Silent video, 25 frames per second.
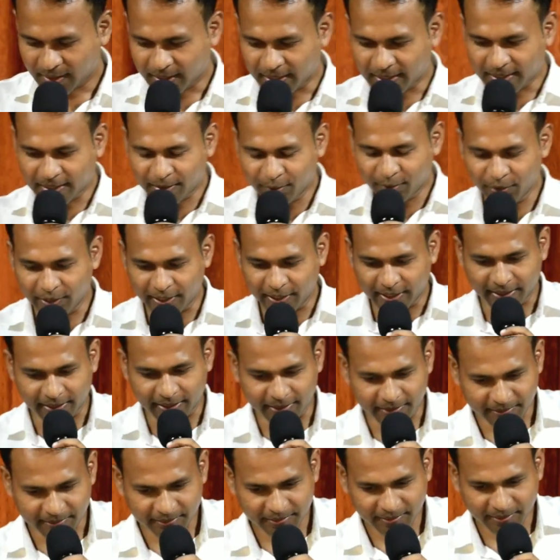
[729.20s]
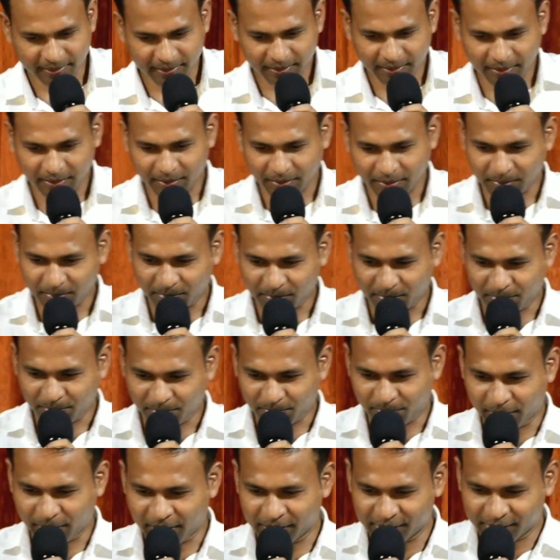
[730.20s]
Hallelujah.
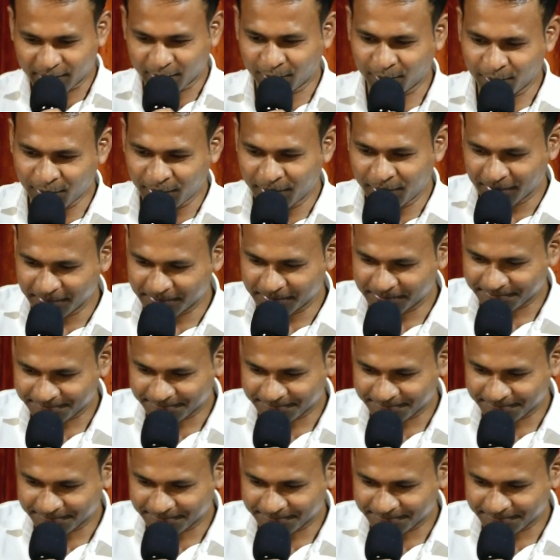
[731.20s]
Praise the Lord.